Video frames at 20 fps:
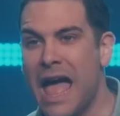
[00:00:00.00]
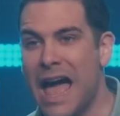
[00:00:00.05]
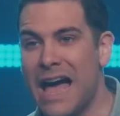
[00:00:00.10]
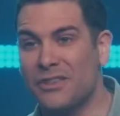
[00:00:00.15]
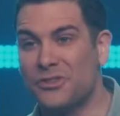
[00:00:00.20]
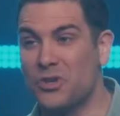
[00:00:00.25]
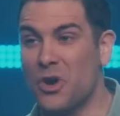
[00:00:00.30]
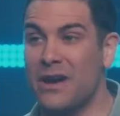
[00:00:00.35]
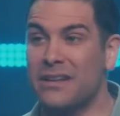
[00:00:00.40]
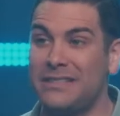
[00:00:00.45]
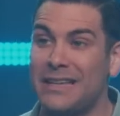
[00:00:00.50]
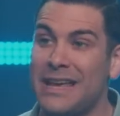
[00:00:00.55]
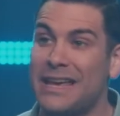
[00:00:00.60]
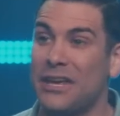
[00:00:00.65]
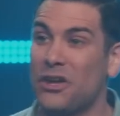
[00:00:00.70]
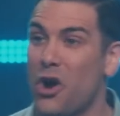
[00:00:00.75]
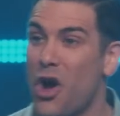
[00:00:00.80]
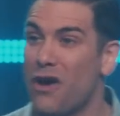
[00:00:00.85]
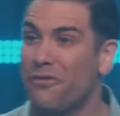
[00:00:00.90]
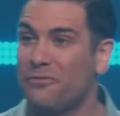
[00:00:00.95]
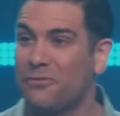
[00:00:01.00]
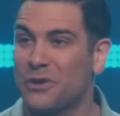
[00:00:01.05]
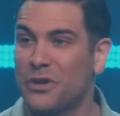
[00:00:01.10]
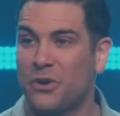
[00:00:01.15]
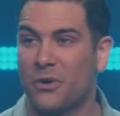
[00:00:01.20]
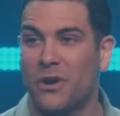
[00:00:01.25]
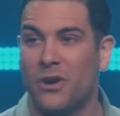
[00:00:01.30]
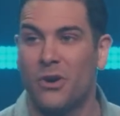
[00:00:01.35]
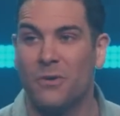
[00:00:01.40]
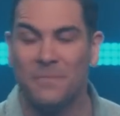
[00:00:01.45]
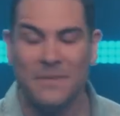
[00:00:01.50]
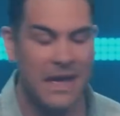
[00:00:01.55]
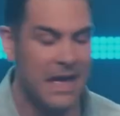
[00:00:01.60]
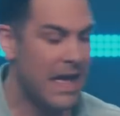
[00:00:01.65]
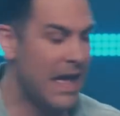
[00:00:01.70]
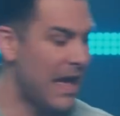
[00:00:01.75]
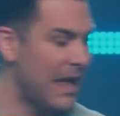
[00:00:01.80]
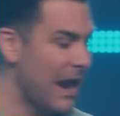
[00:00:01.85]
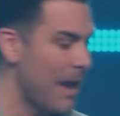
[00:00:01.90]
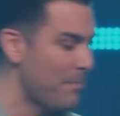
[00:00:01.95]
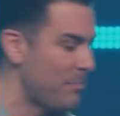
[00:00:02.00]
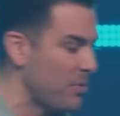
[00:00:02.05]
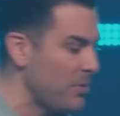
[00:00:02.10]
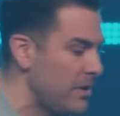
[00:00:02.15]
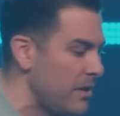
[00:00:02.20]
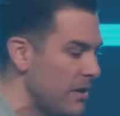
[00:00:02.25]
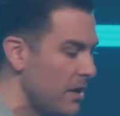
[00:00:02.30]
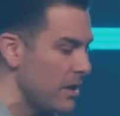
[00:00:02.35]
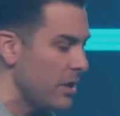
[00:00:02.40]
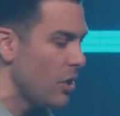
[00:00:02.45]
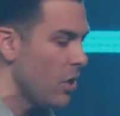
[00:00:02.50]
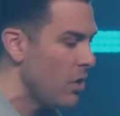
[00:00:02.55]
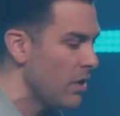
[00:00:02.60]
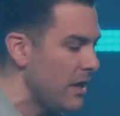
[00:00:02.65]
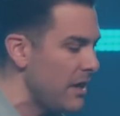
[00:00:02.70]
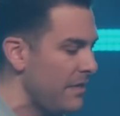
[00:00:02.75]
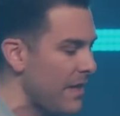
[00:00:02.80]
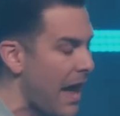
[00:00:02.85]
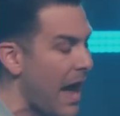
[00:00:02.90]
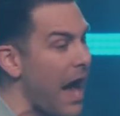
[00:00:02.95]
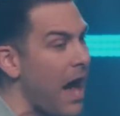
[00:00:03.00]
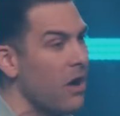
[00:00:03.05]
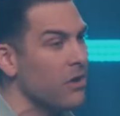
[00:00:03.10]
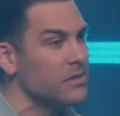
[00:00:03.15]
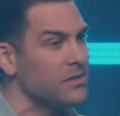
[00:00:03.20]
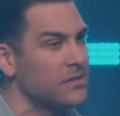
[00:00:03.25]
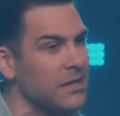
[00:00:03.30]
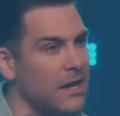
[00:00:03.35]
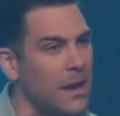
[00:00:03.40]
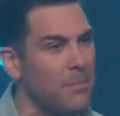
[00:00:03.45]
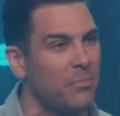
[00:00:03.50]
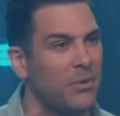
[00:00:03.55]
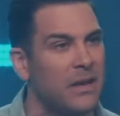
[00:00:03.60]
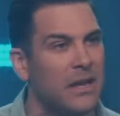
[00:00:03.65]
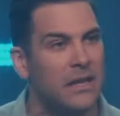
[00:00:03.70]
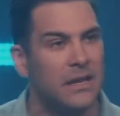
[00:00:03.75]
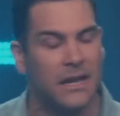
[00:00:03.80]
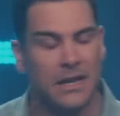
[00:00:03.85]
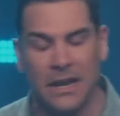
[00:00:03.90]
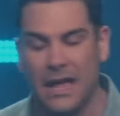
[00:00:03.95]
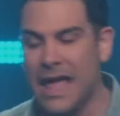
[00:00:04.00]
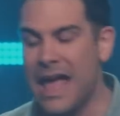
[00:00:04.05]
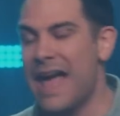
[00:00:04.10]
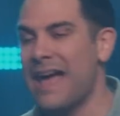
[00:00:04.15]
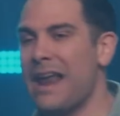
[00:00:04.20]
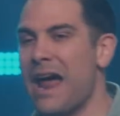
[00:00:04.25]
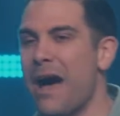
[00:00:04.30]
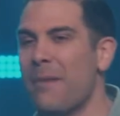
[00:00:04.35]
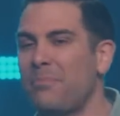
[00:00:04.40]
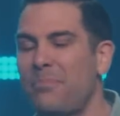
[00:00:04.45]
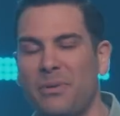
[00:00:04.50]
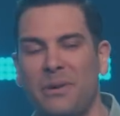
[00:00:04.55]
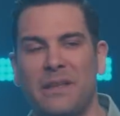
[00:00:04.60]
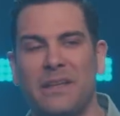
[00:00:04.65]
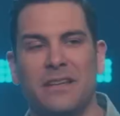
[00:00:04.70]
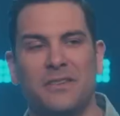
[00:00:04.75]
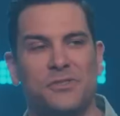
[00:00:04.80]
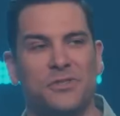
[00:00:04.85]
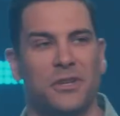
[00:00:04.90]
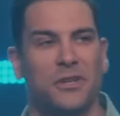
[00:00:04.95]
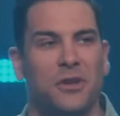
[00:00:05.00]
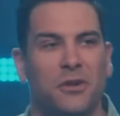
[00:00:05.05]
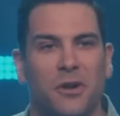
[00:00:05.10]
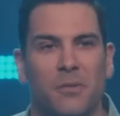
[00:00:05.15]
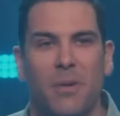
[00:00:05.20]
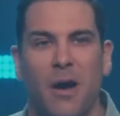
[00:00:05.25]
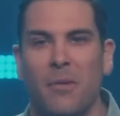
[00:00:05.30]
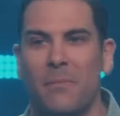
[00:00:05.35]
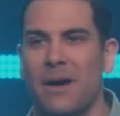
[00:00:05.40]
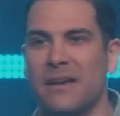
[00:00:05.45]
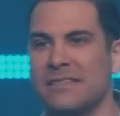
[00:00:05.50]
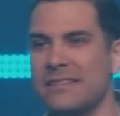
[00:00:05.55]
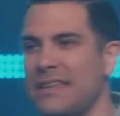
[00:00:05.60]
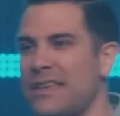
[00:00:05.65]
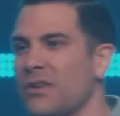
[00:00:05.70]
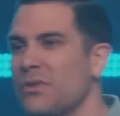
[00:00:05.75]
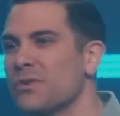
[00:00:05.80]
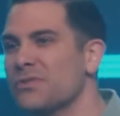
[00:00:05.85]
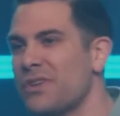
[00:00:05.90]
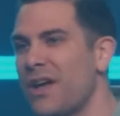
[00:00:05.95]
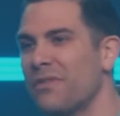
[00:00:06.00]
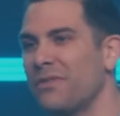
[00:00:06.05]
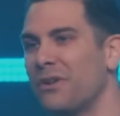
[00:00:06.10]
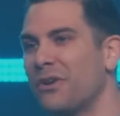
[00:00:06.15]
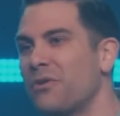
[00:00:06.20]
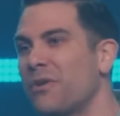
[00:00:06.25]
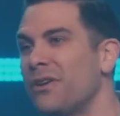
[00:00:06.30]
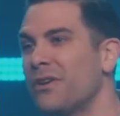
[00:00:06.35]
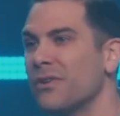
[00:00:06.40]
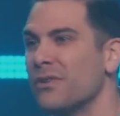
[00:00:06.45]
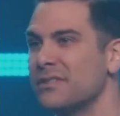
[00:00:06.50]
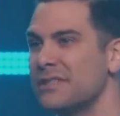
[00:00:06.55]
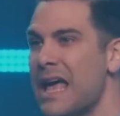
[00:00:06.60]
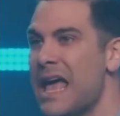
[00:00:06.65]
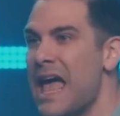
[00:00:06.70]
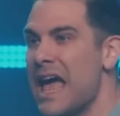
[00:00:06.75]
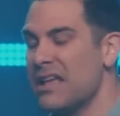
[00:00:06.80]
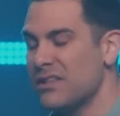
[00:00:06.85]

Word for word: And so I take it off the grill and I put it, you know, in the house and I bring it in, and I'm pretty insecure about my skills on the grills.